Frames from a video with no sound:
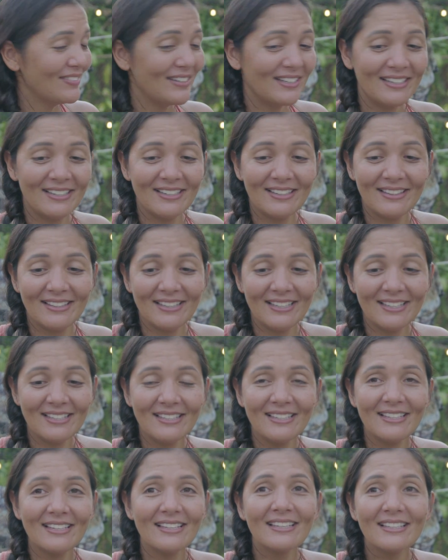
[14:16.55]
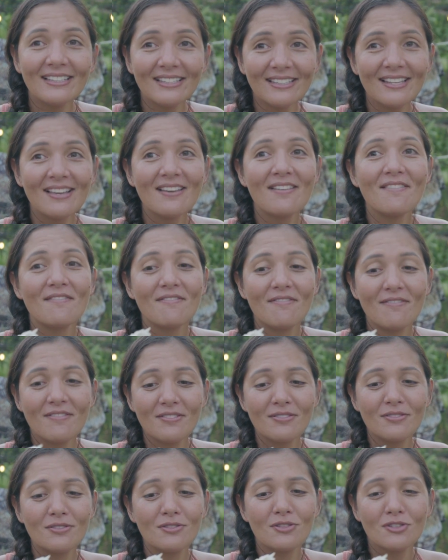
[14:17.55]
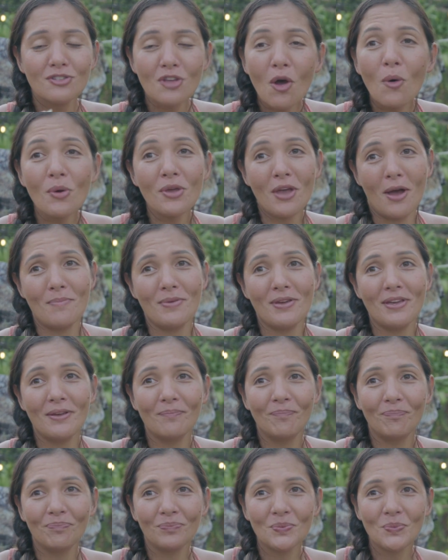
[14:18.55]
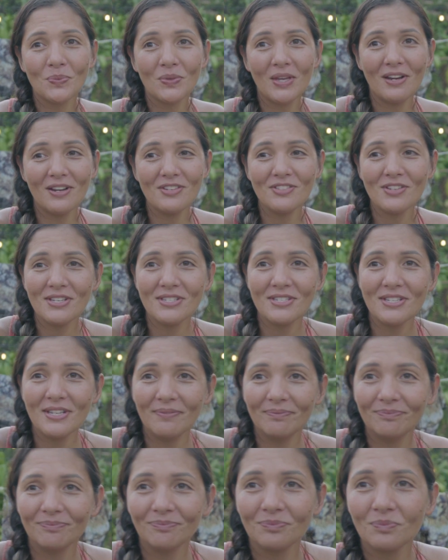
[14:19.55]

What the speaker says: But this is so yummy. Here, Justin.